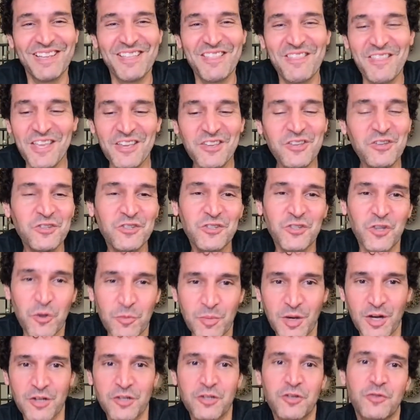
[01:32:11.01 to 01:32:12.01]
Thank you so
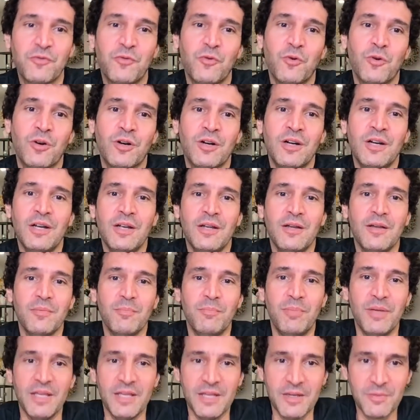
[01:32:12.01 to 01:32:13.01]
much for
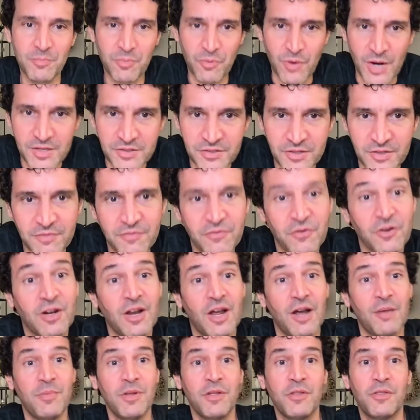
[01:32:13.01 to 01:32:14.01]
being present, for
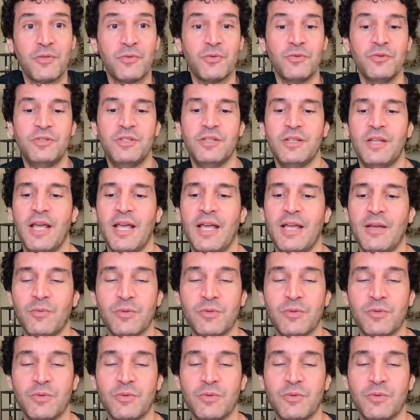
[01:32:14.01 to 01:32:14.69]
coming through today.